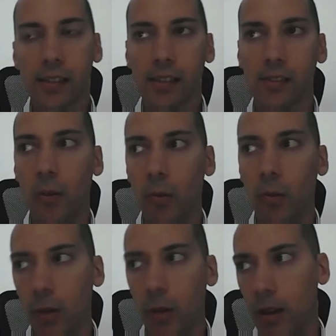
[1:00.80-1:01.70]
Yes,
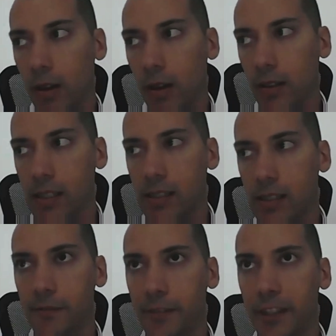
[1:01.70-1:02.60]
so
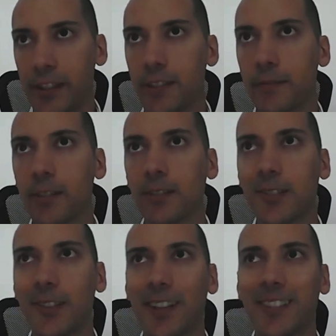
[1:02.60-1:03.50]
it's very
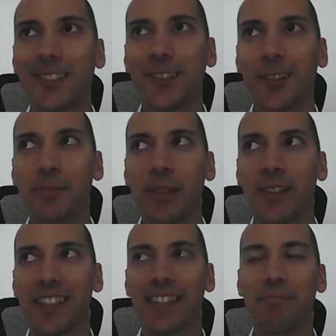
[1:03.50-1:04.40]
difficult to connect the dots
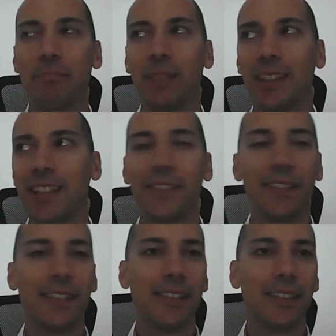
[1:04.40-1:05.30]
because I believe
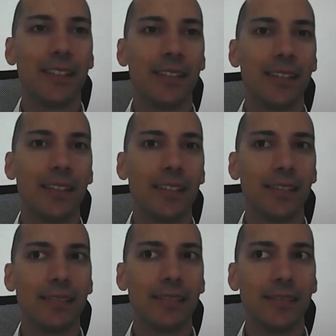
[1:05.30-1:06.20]

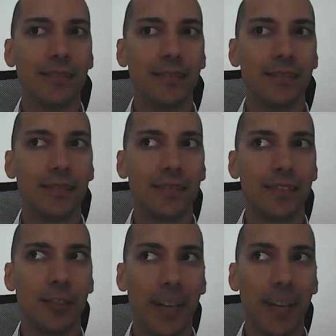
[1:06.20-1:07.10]
the
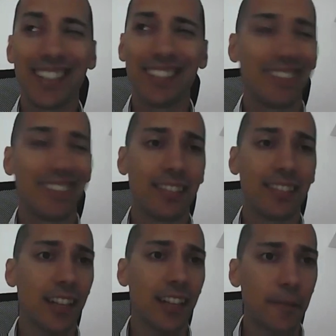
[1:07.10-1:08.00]
right and
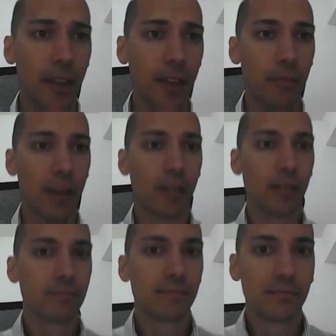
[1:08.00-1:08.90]
the left, for that
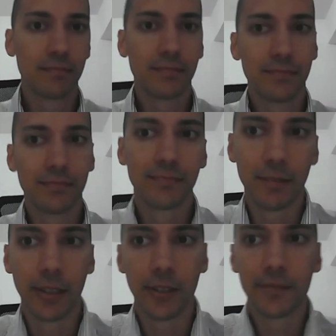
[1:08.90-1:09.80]
matter,
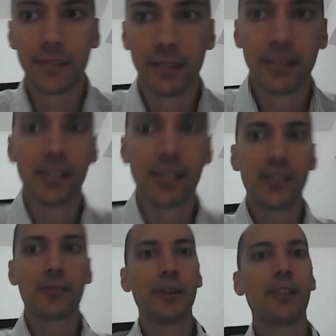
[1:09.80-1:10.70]
quite often has
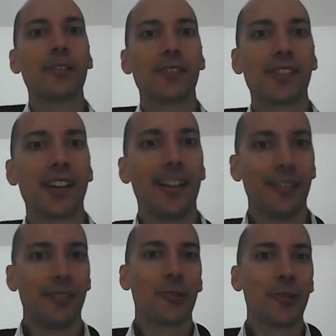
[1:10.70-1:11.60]
not
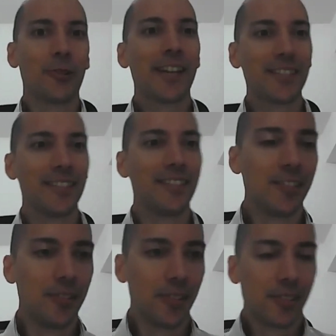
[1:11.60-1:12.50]
reconciled or connected
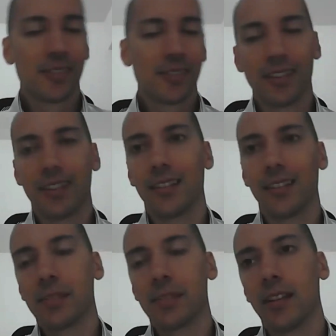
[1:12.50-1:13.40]
these dots
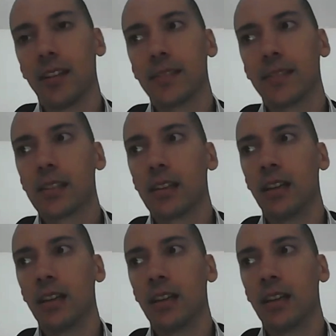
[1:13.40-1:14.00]
themselves.